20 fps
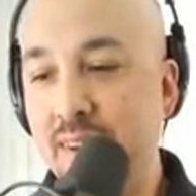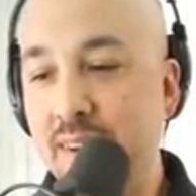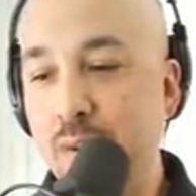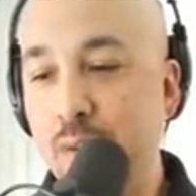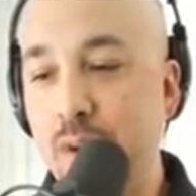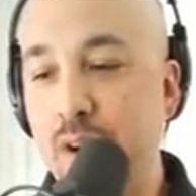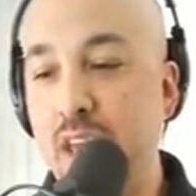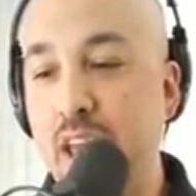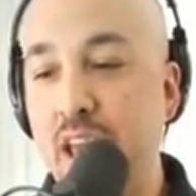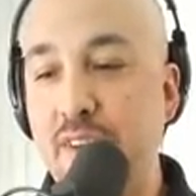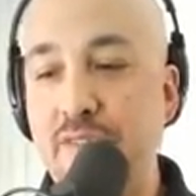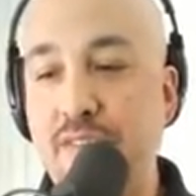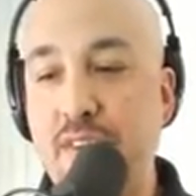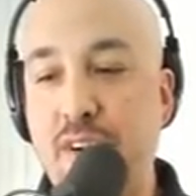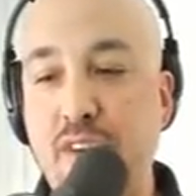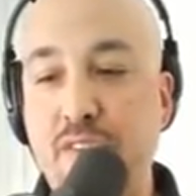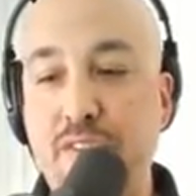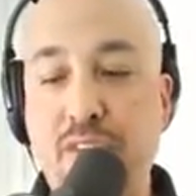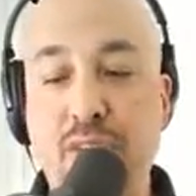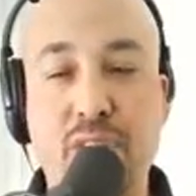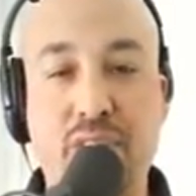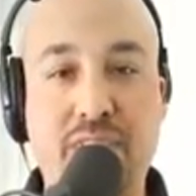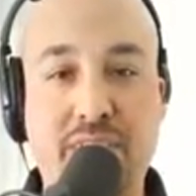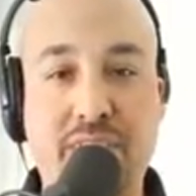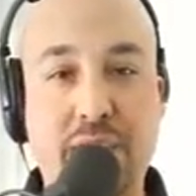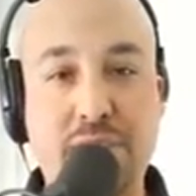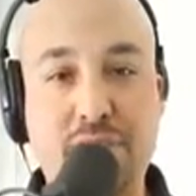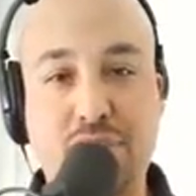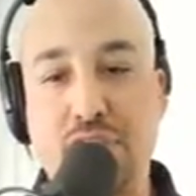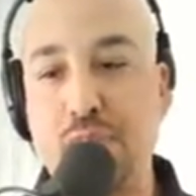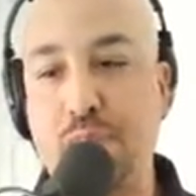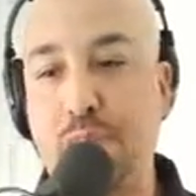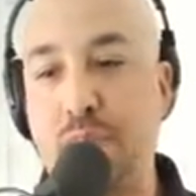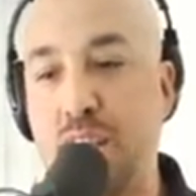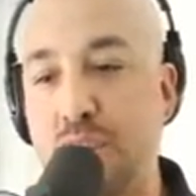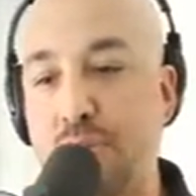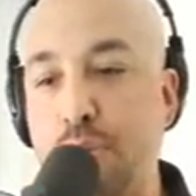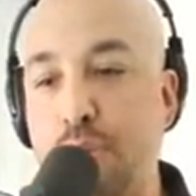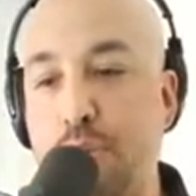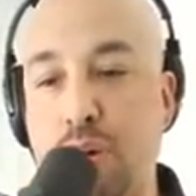When you have very few exceptions, but
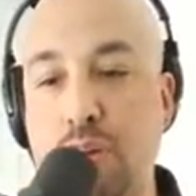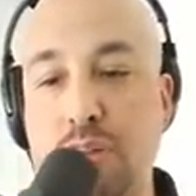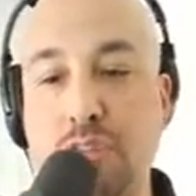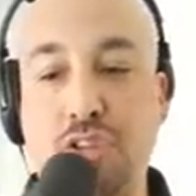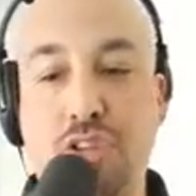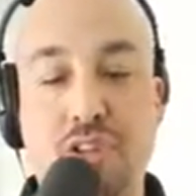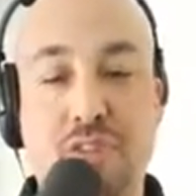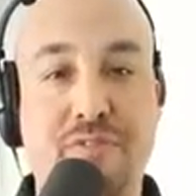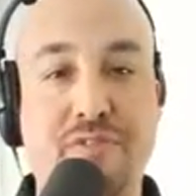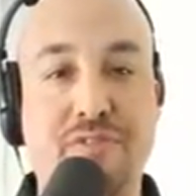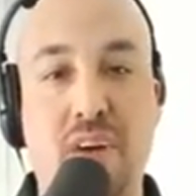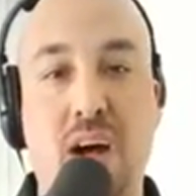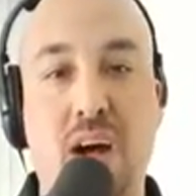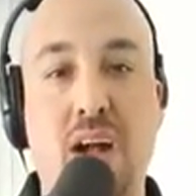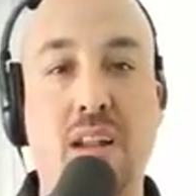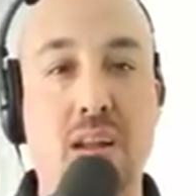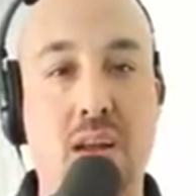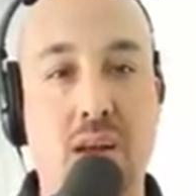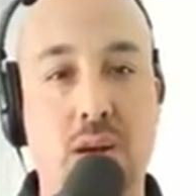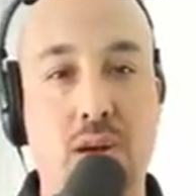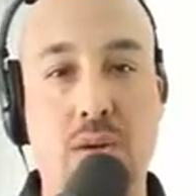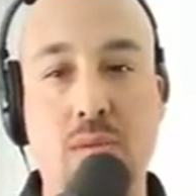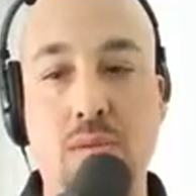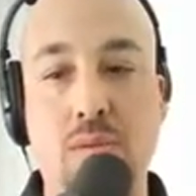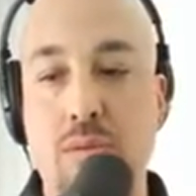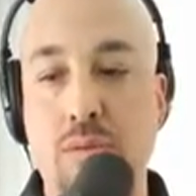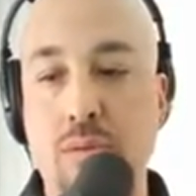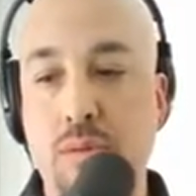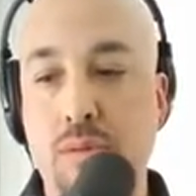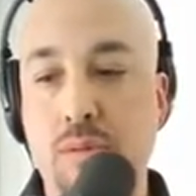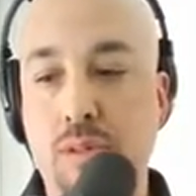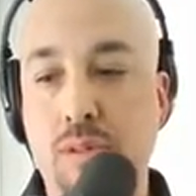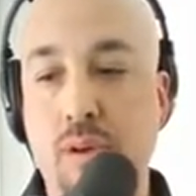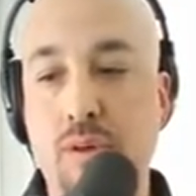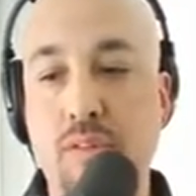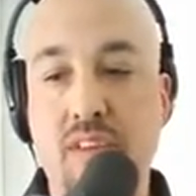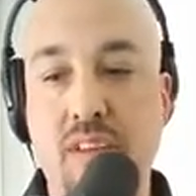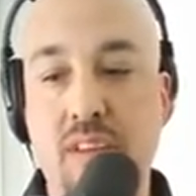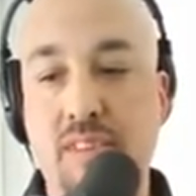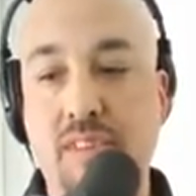everyone should follow
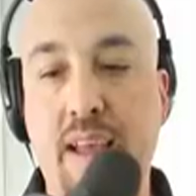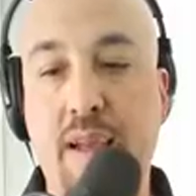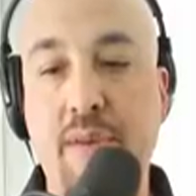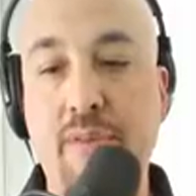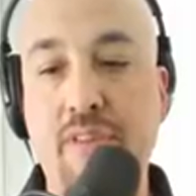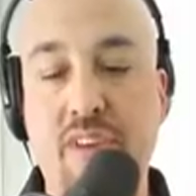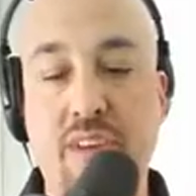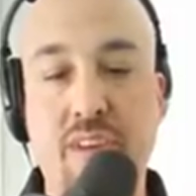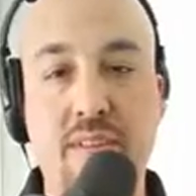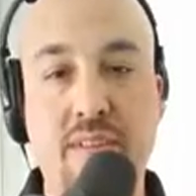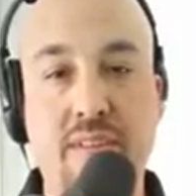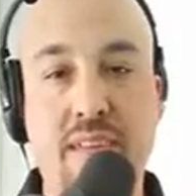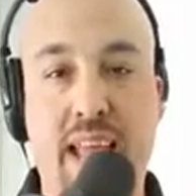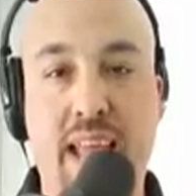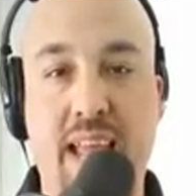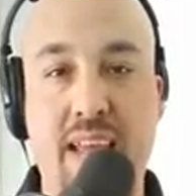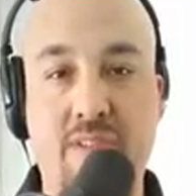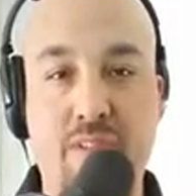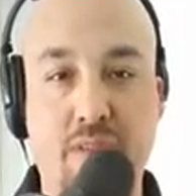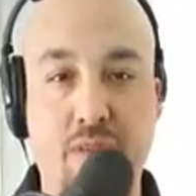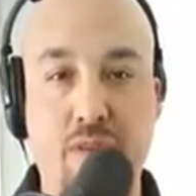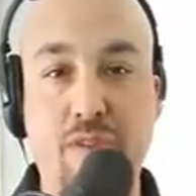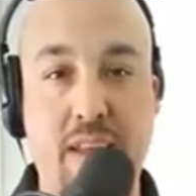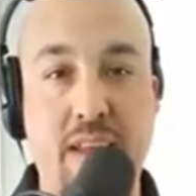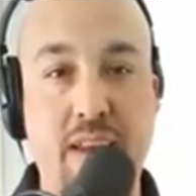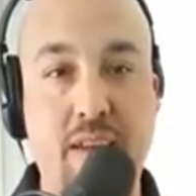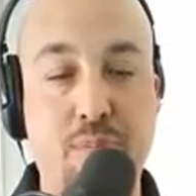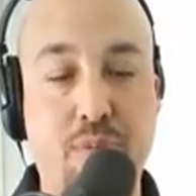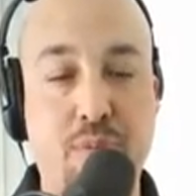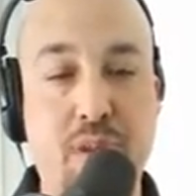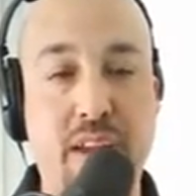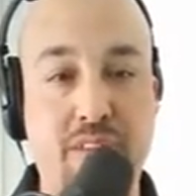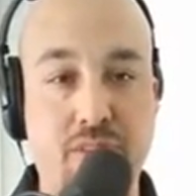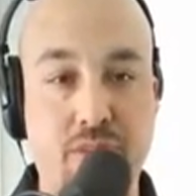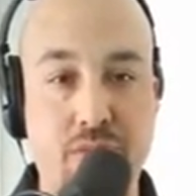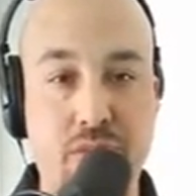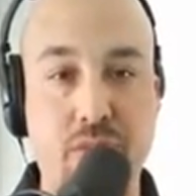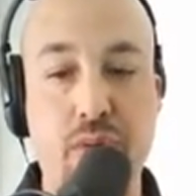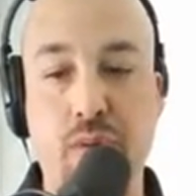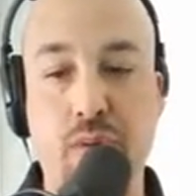those exceptions as they're set in place, and
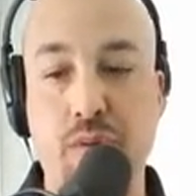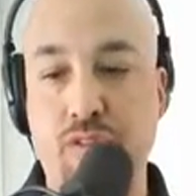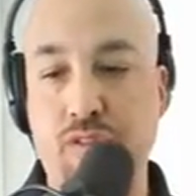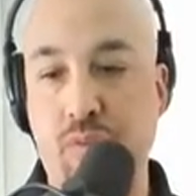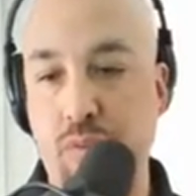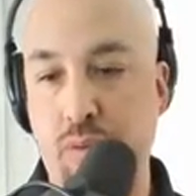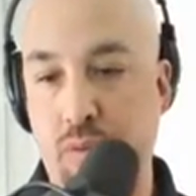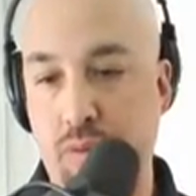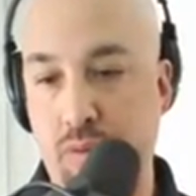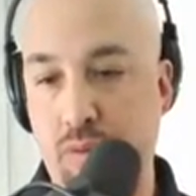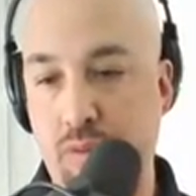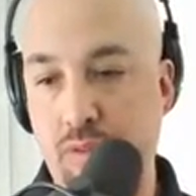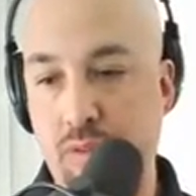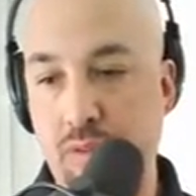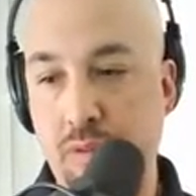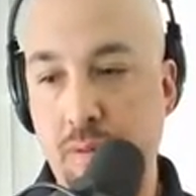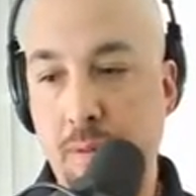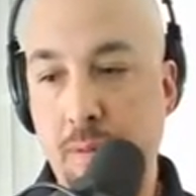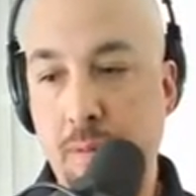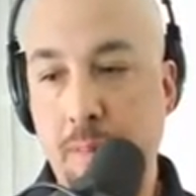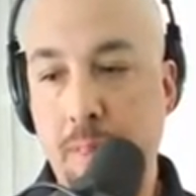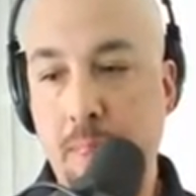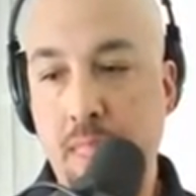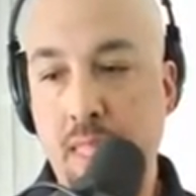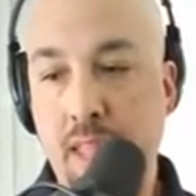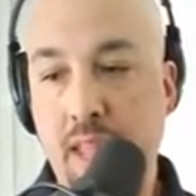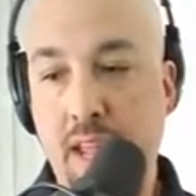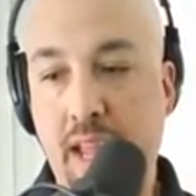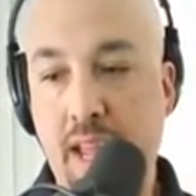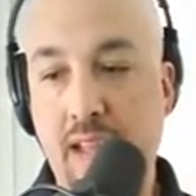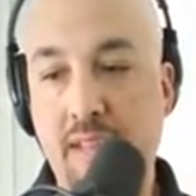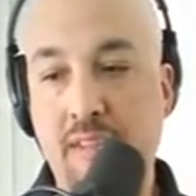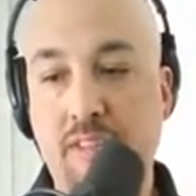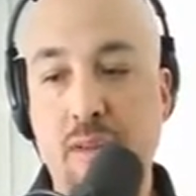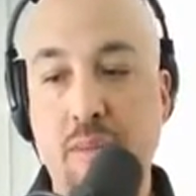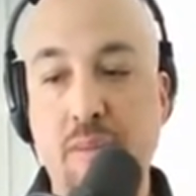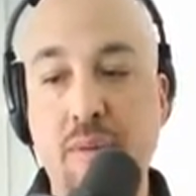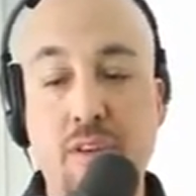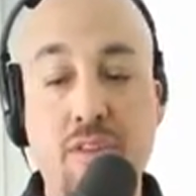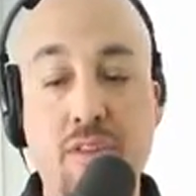they're known as rules. And some
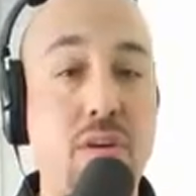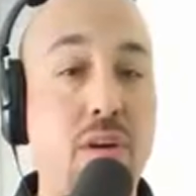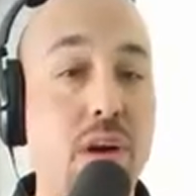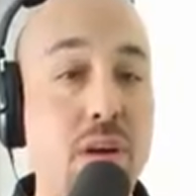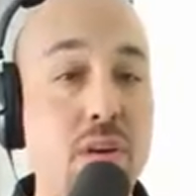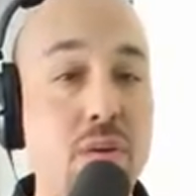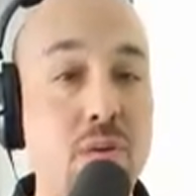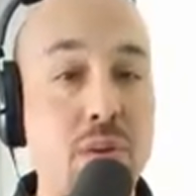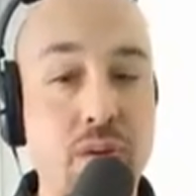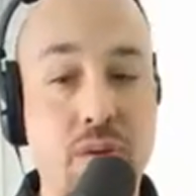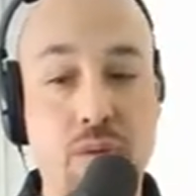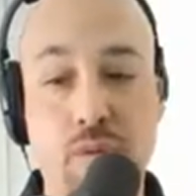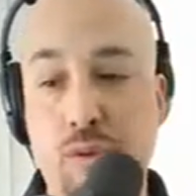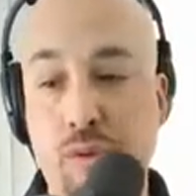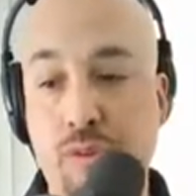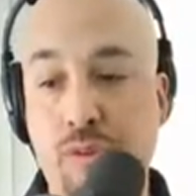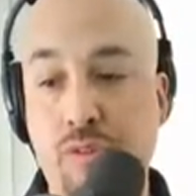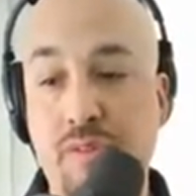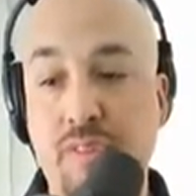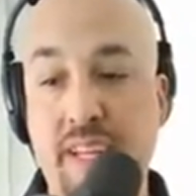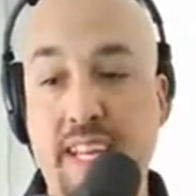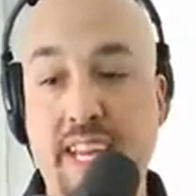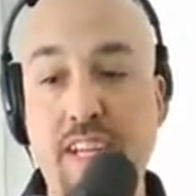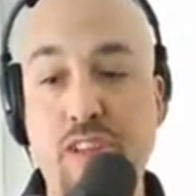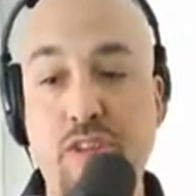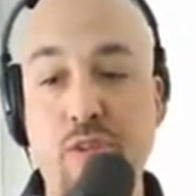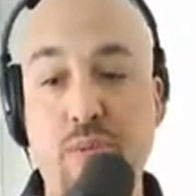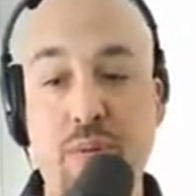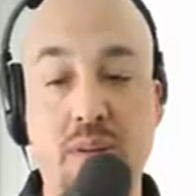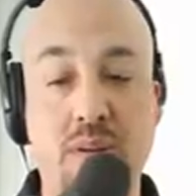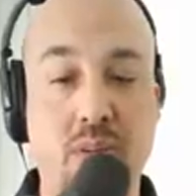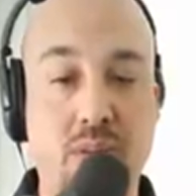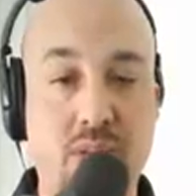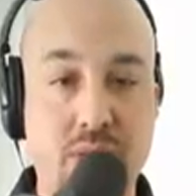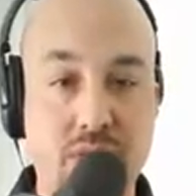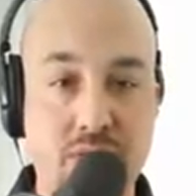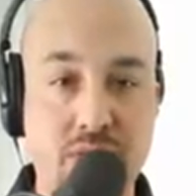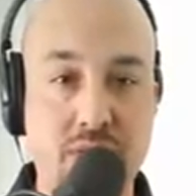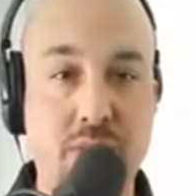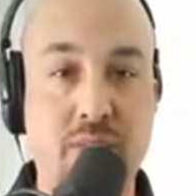of those are unwritten rules of engagement,
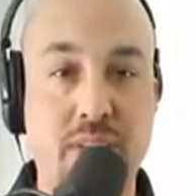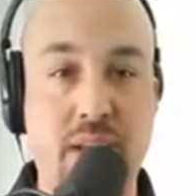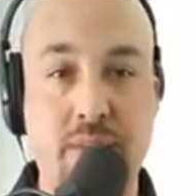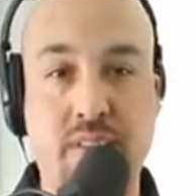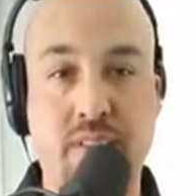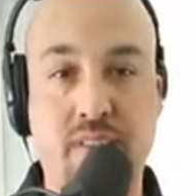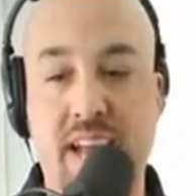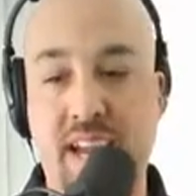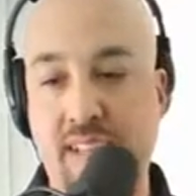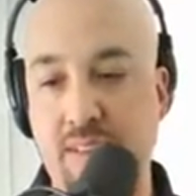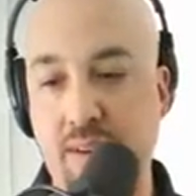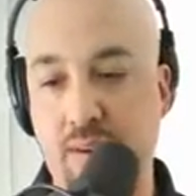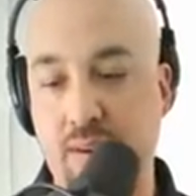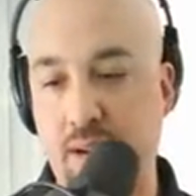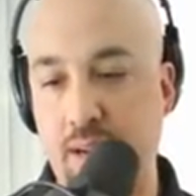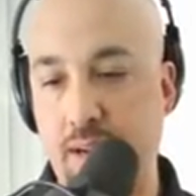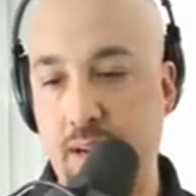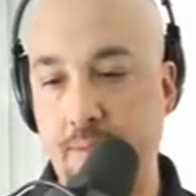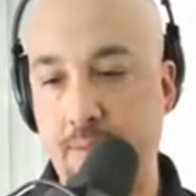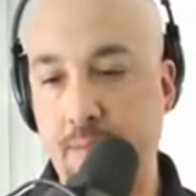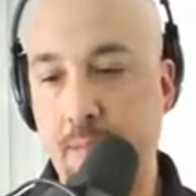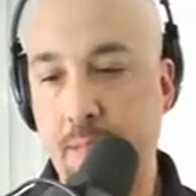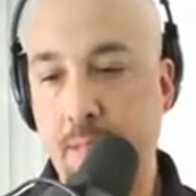or sometimes a lack thereof.